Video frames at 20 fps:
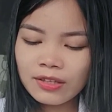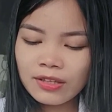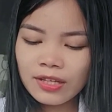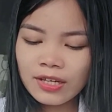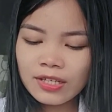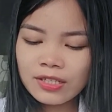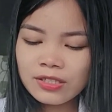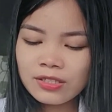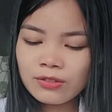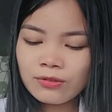
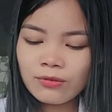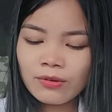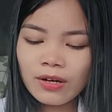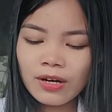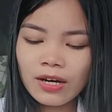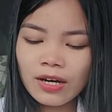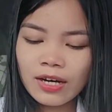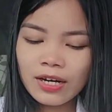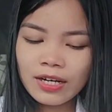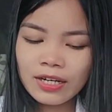this
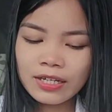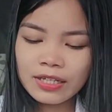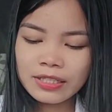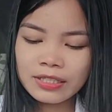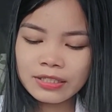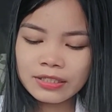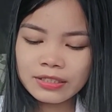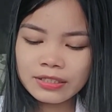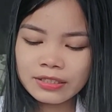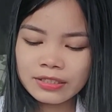
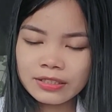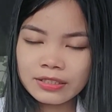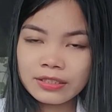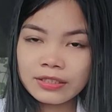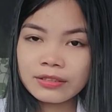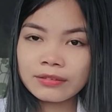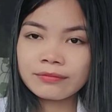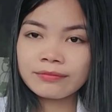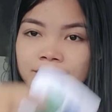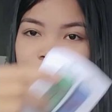one?
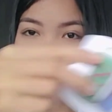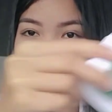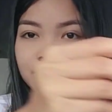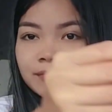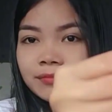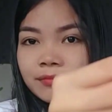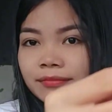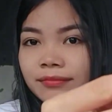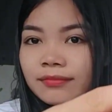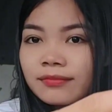
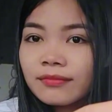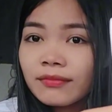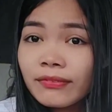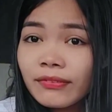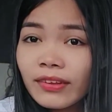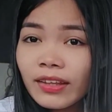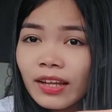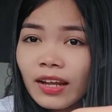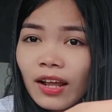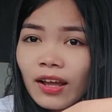
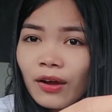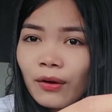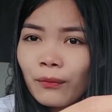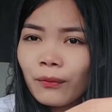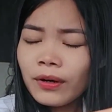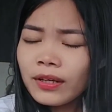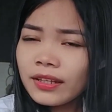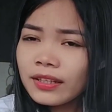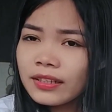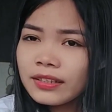
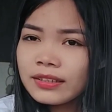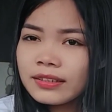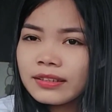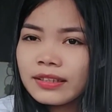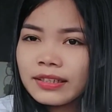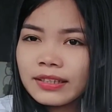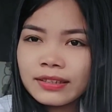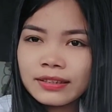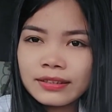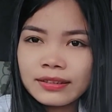What is
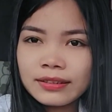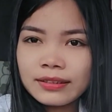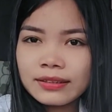this?